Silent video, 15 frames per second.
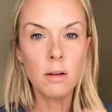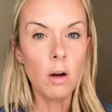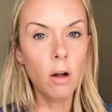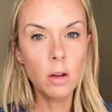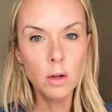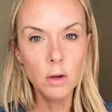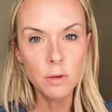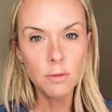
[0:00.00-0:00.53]

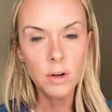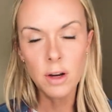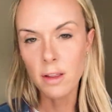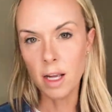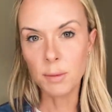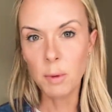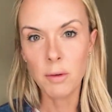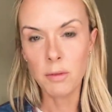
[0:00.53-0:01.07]
all over, and
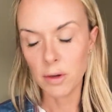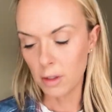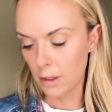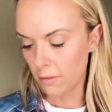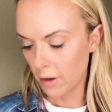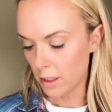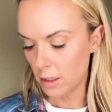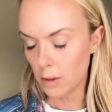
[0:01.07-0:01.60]
that's perfectly
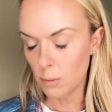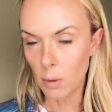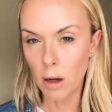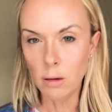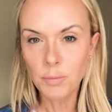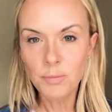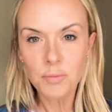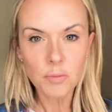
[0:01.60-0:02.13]
fine as well.
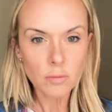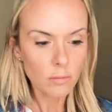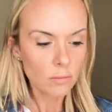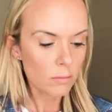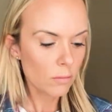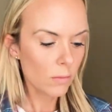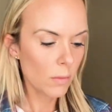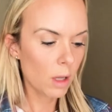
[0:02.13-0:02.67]

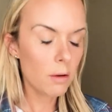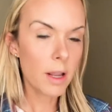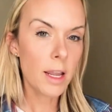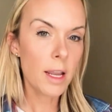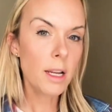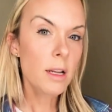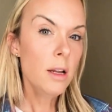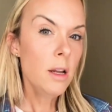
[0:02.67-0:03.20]

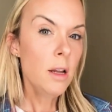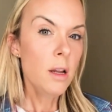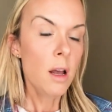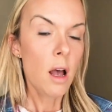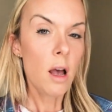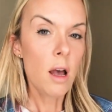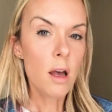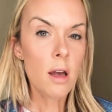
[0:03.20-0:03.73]
Okay.
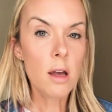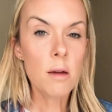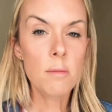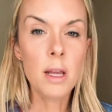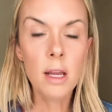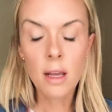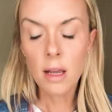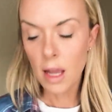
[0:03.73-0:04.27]

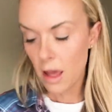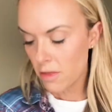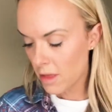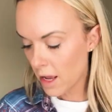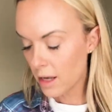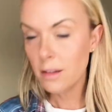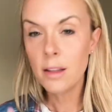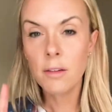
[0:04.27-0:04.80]
And
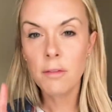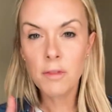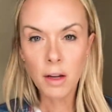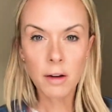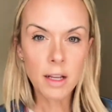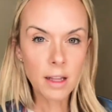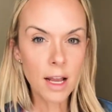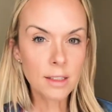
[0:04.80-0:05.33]
then the
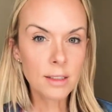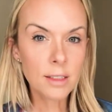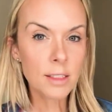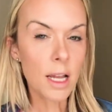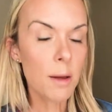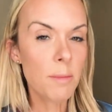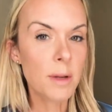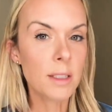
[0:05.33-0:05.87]
very last
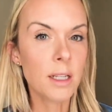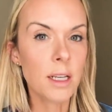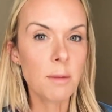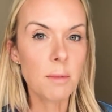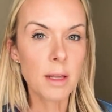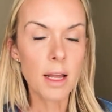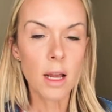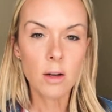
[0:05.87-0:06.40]
step is going to
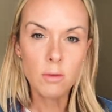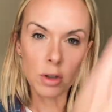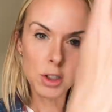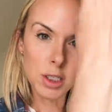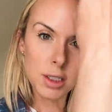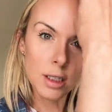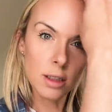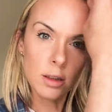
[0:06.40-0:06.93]
be that
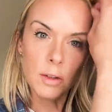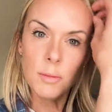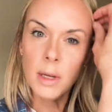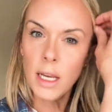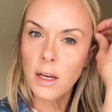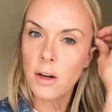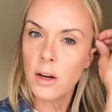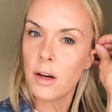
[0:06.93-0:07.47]
gorgeous
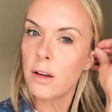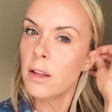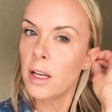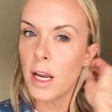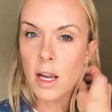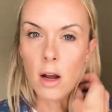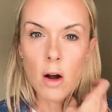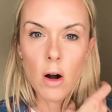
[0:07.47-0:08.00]
illuminator that
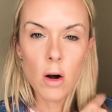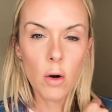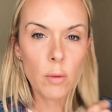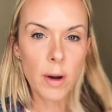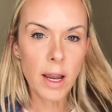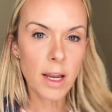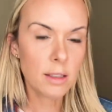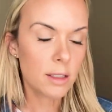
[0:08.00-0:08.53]
I
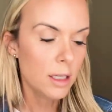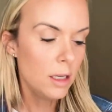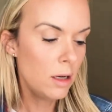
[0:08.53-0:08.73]
always